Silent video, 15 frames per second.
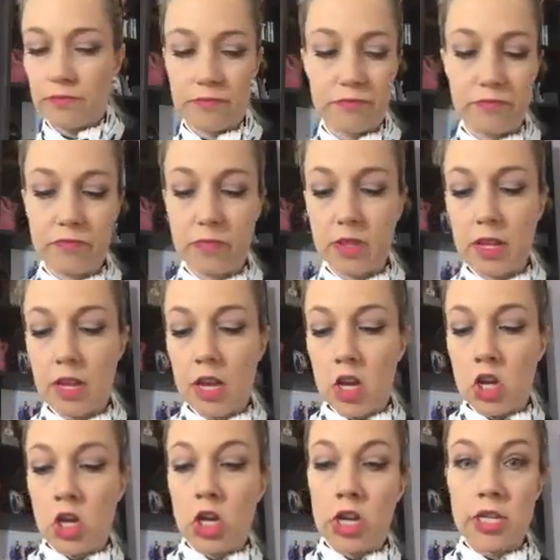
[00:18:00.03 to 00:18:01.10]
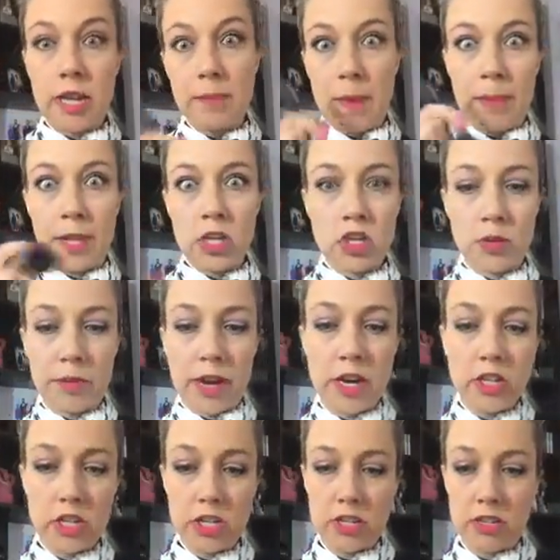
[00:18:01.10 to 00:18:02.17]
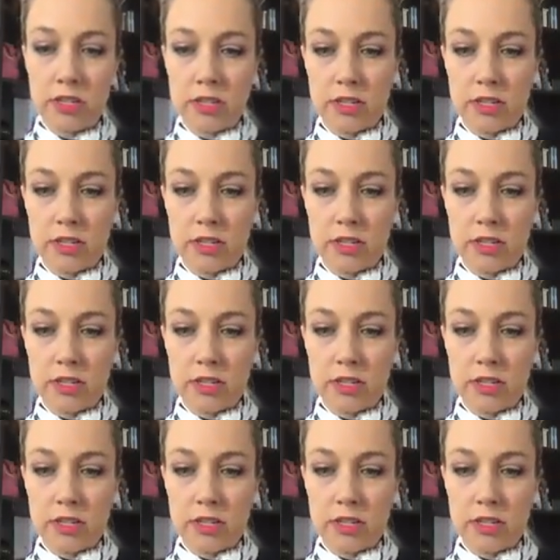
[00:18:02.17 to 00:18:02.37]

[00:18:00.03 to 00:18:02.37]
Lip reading: I'm gonna take my blusher brush.